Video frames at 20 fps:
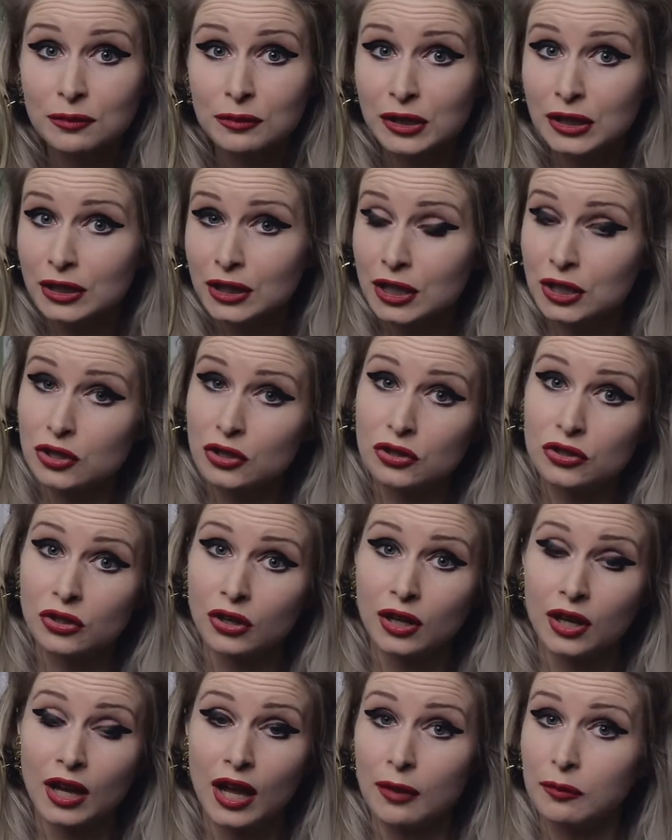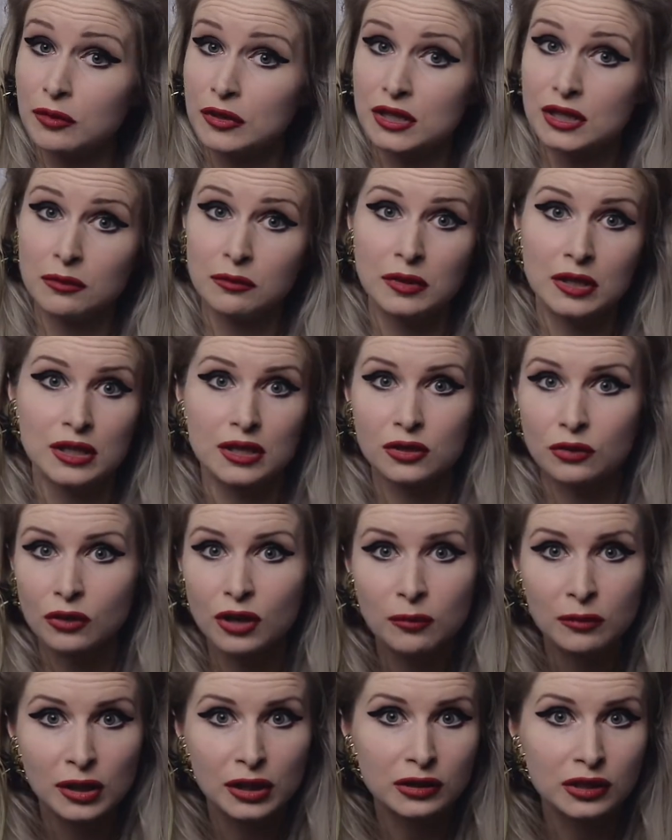milk that you try happens to be a soy
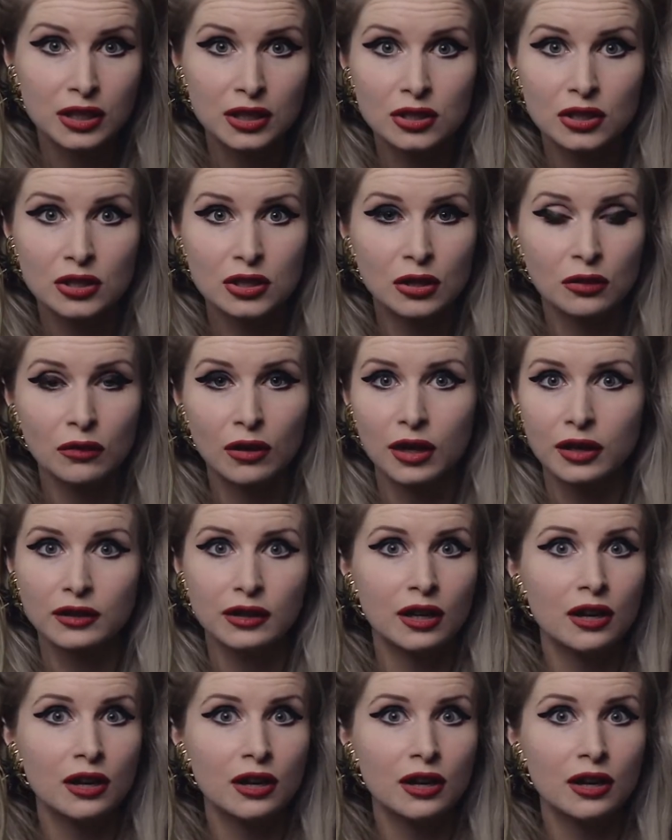milk that you don't like,